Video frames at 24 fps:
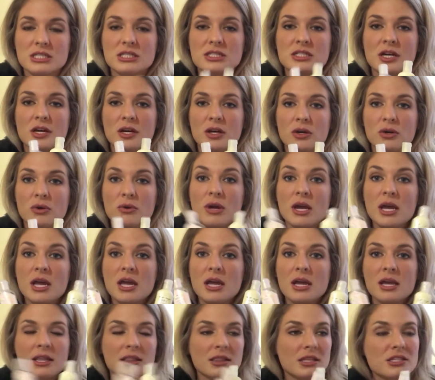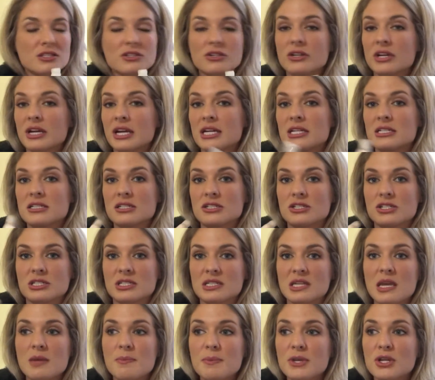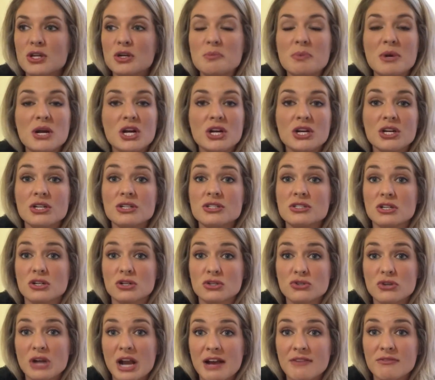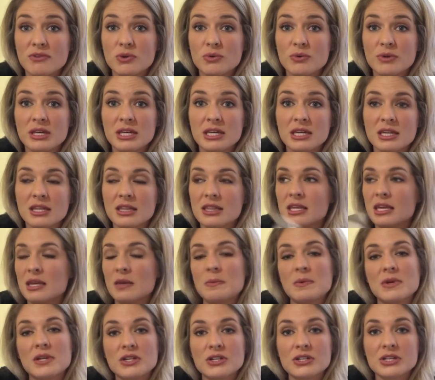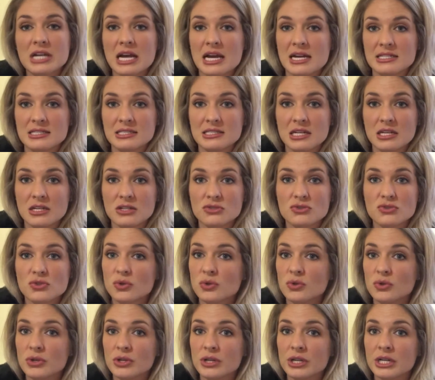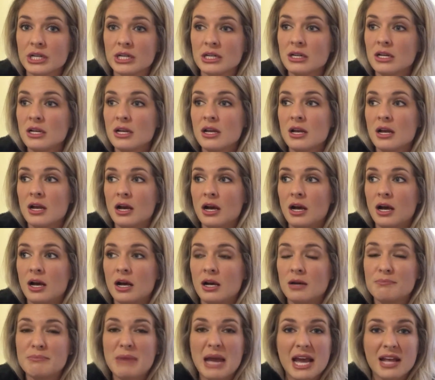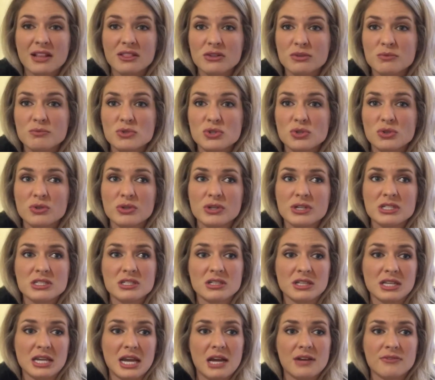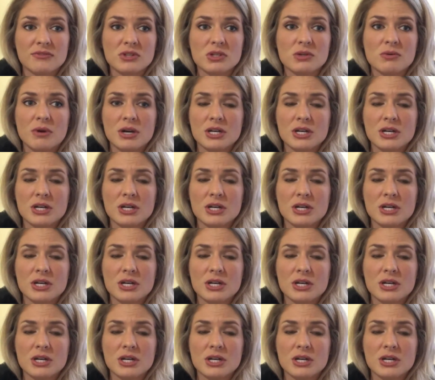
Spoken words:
So these are great to just keep in your purse or travel with, keep in your nightstand drawer, bathroom drawer, so that after you